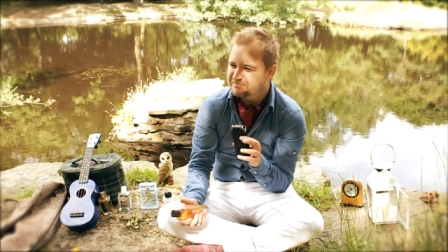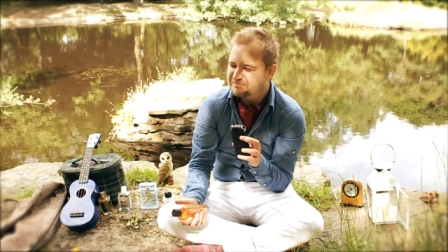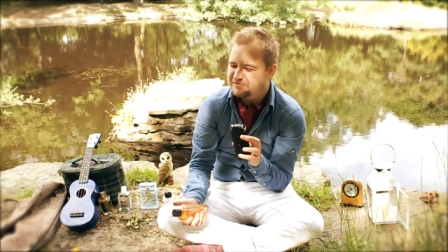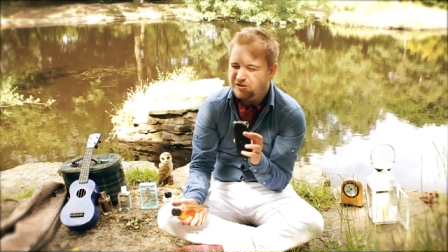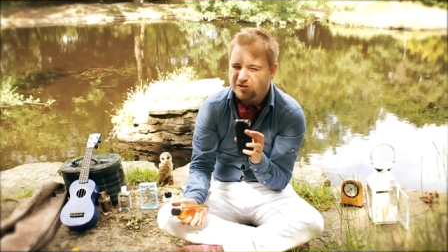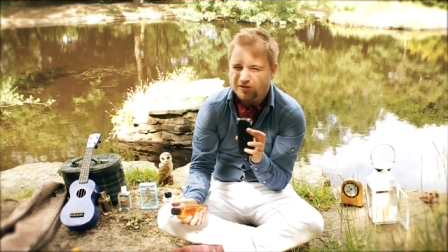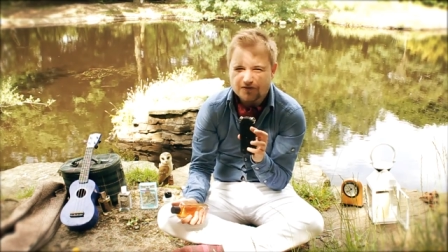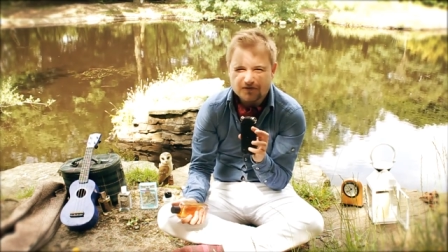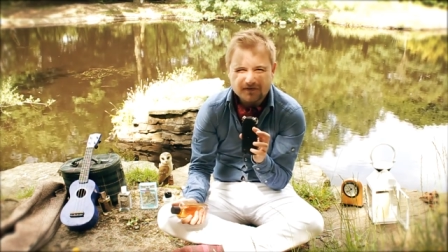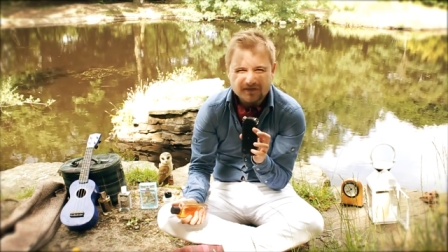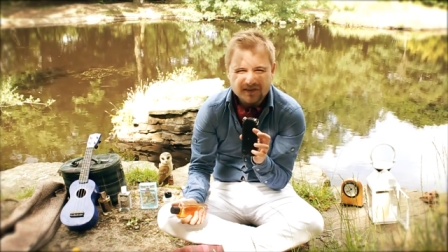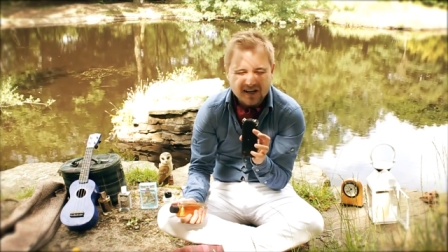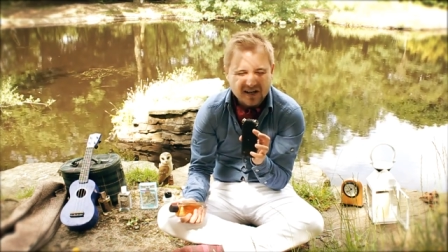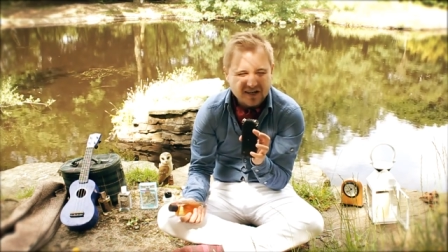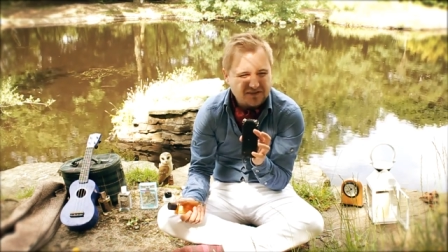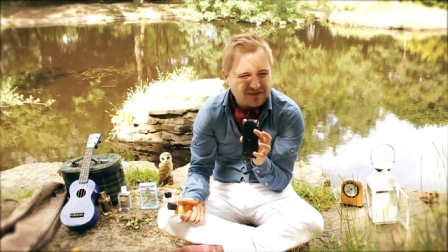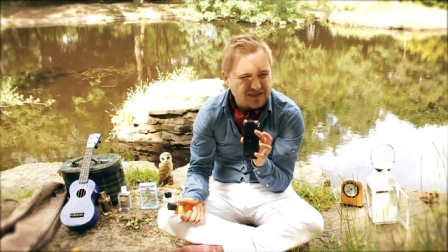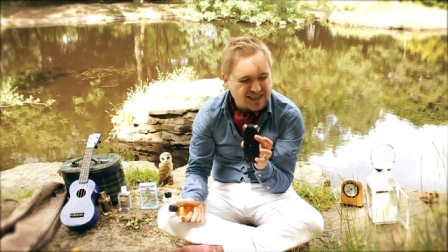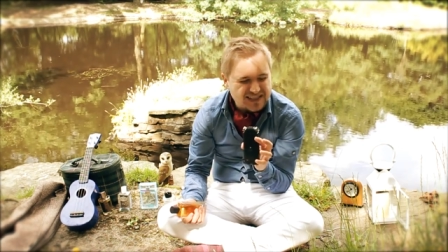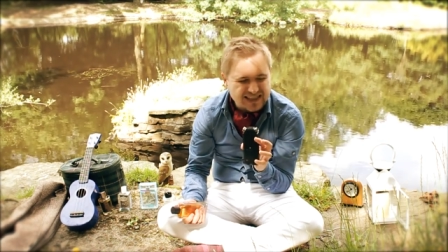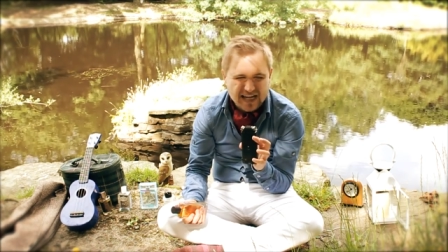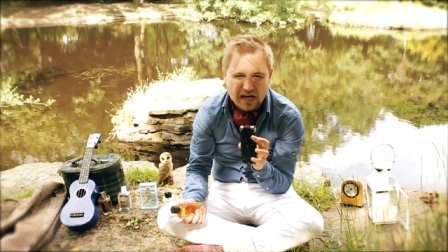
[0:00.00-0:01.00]
kind of kind
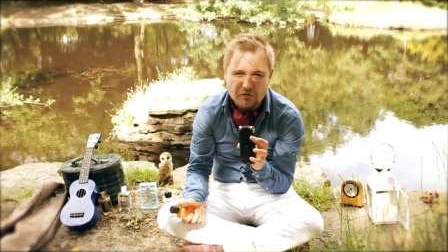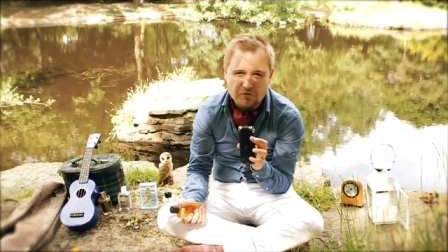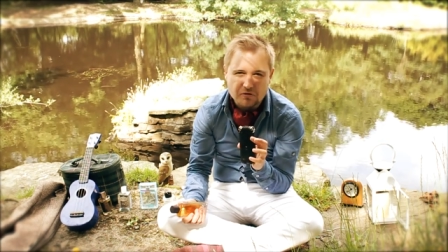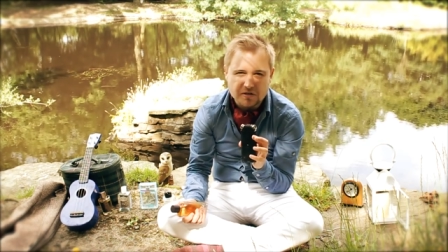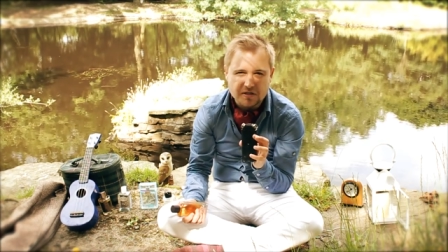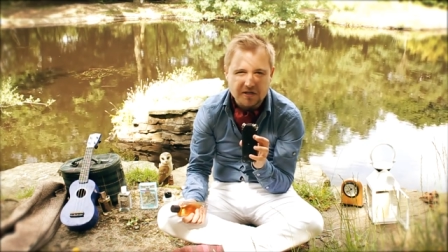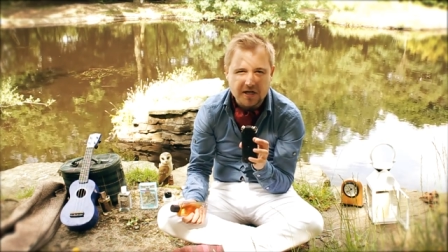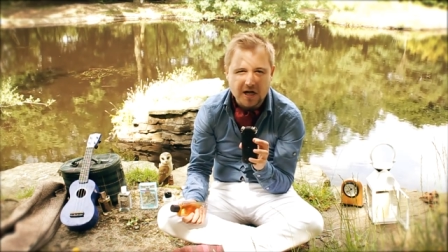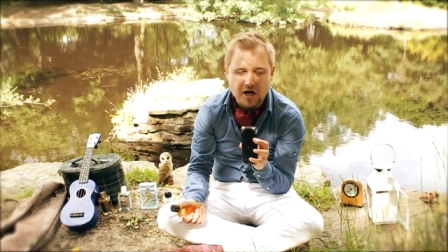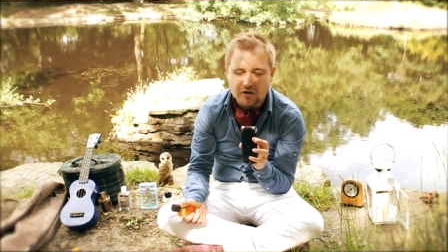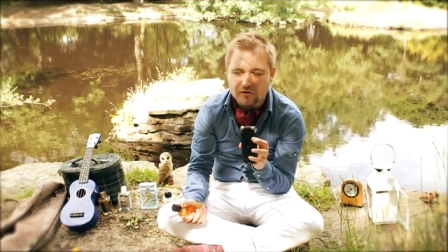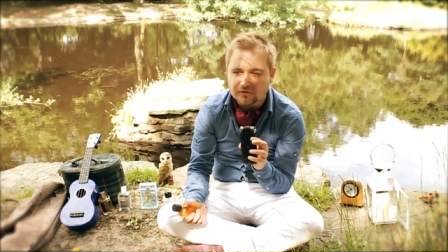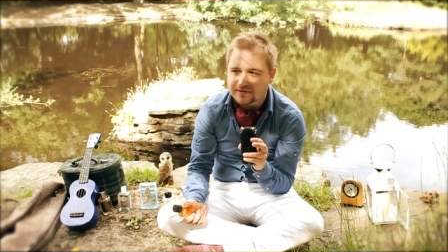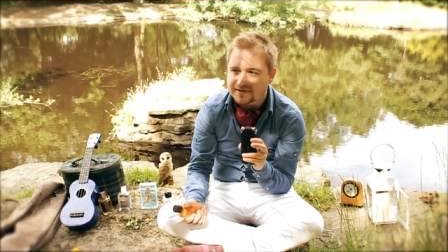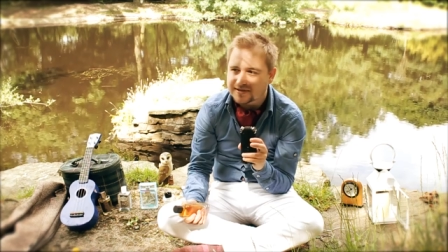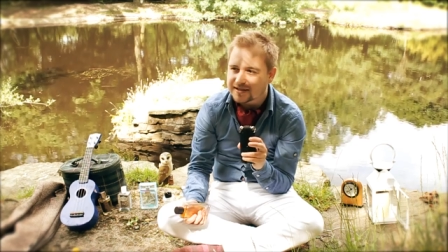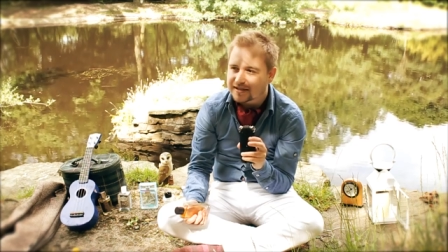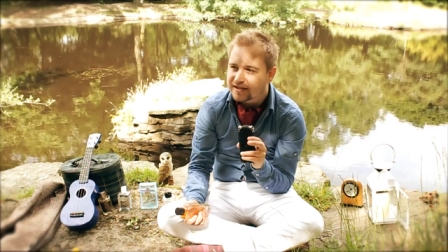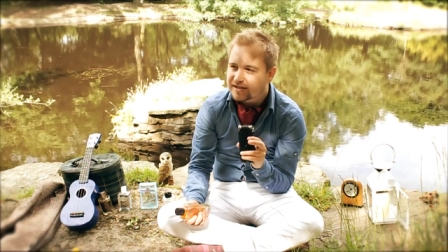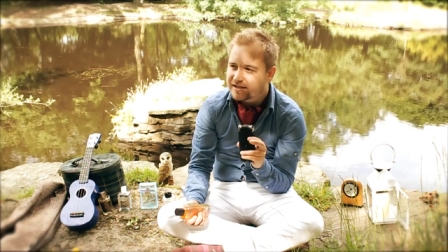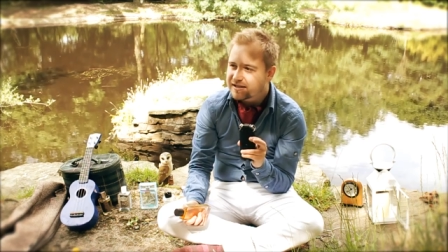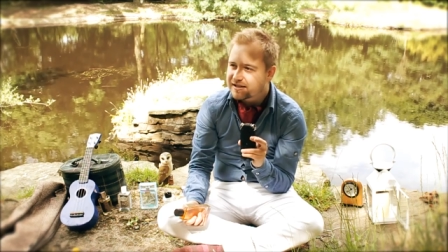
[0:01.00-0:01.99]
of sour
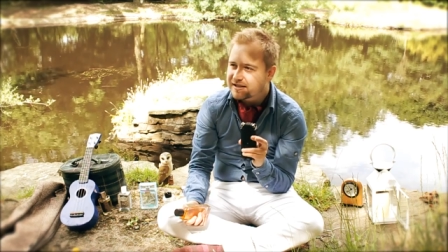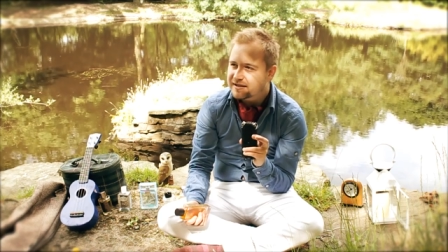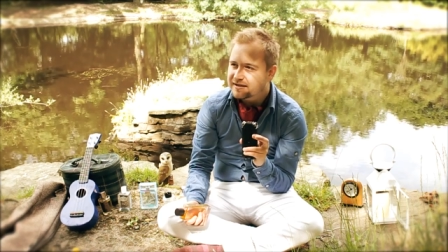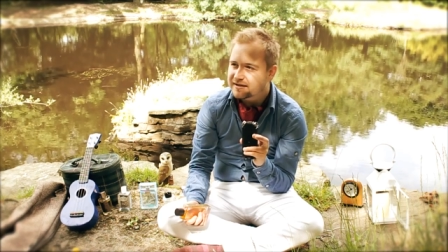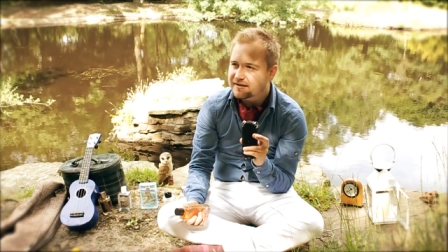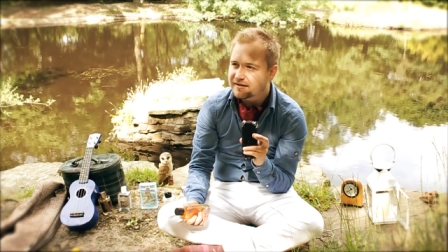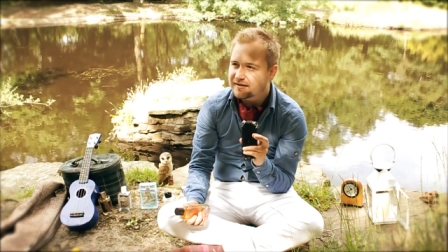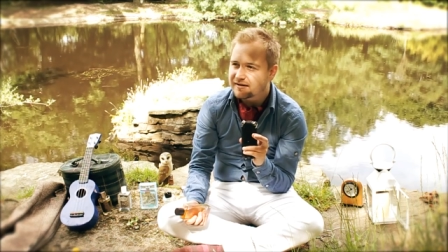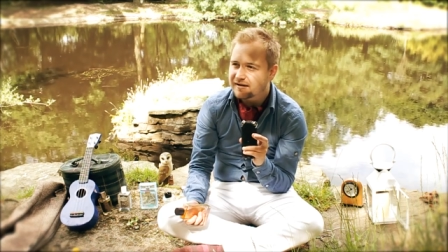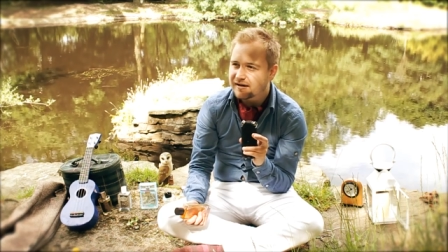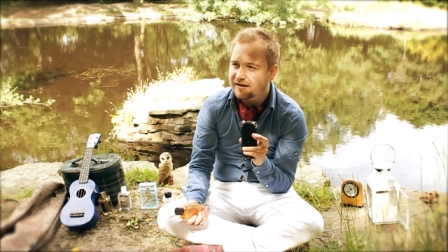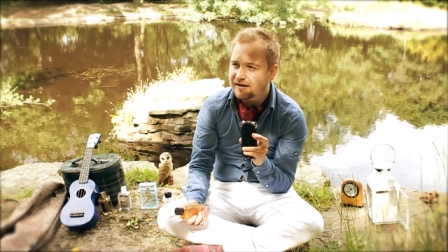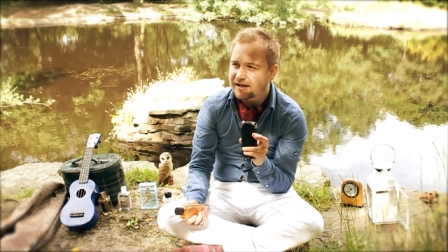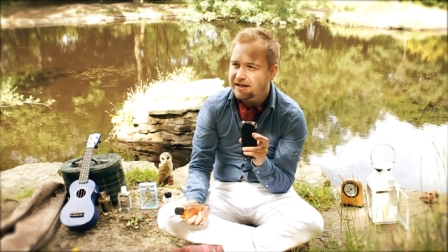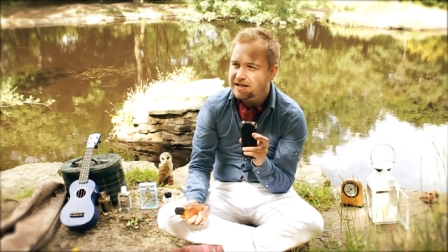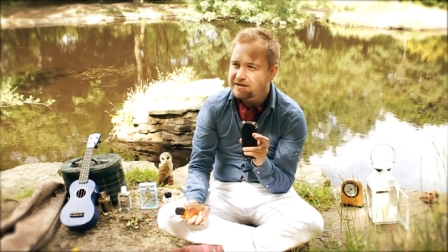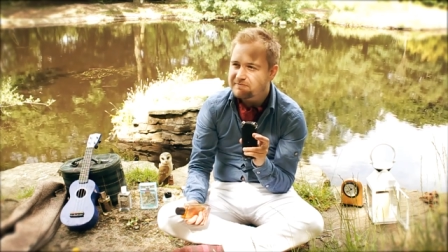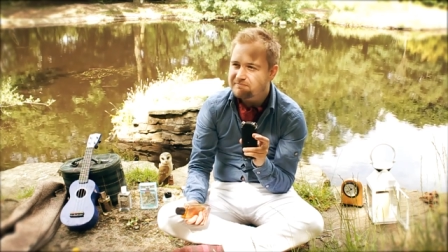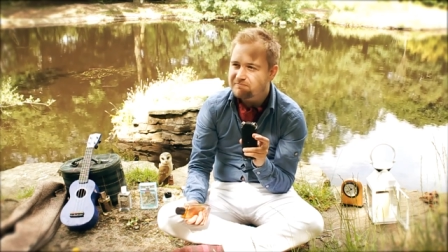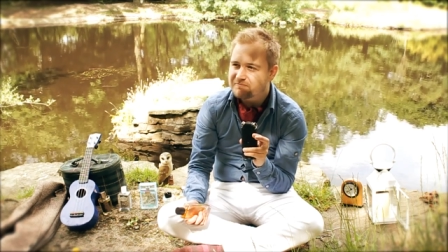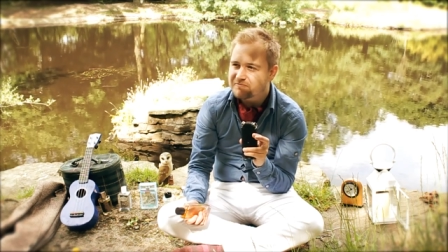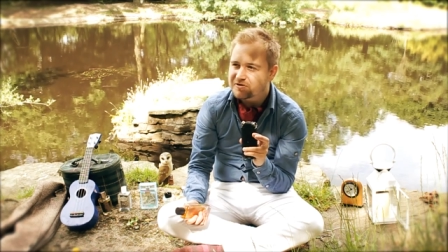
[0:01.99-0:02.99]
note that
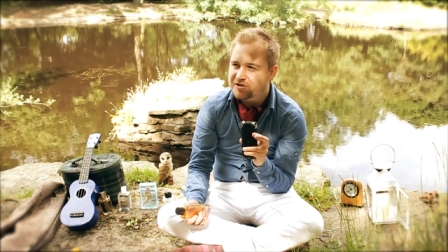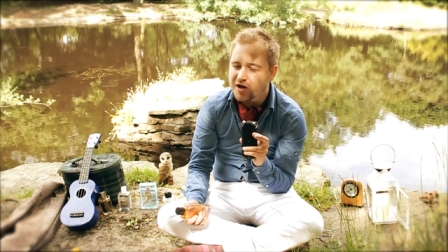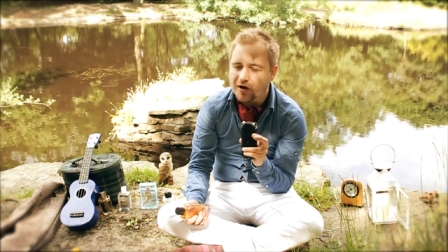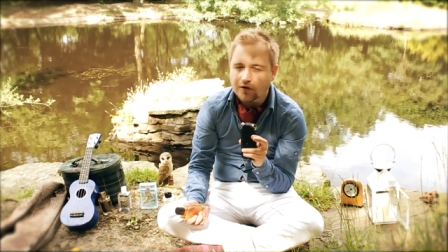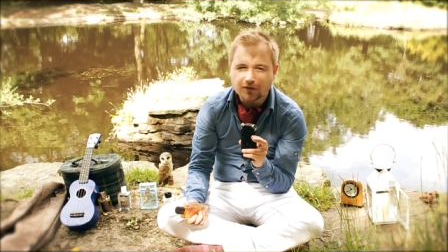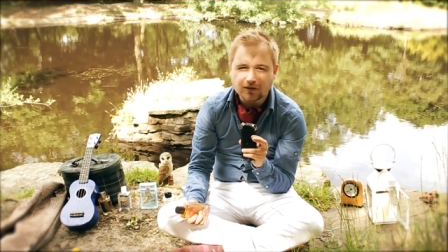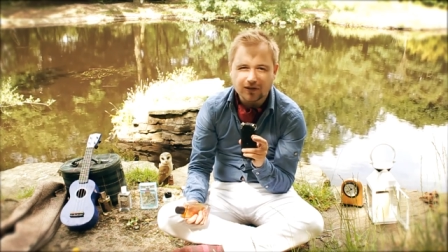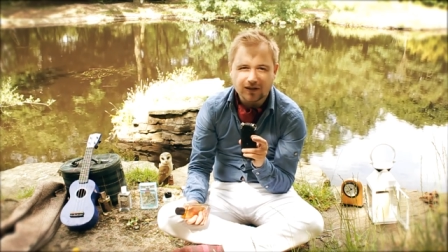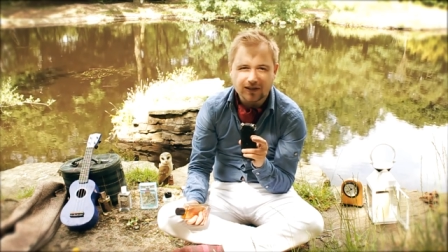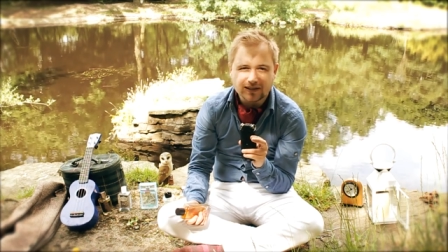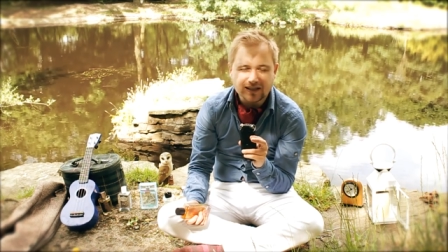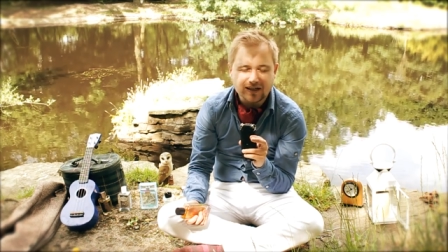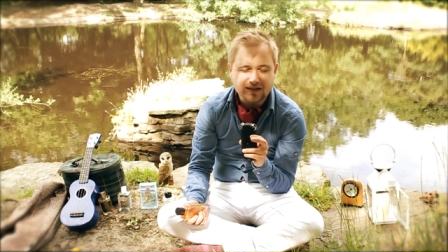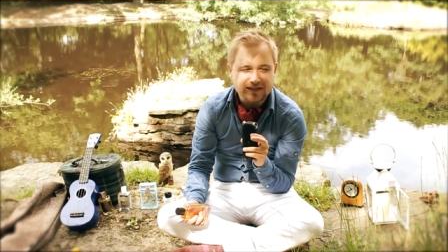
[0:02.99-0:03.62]
I don't like.